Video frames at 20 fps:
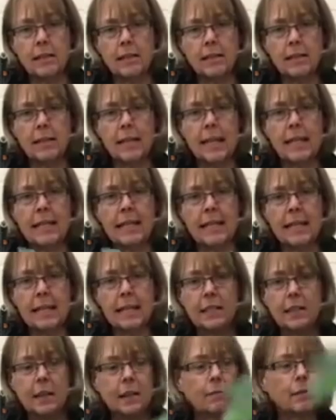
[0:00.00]
actually
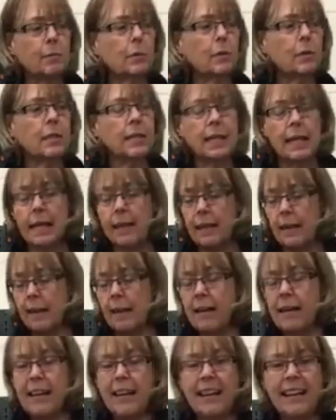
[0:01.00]
takes less time to
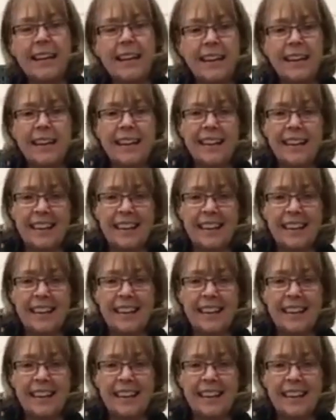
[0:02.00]
put together.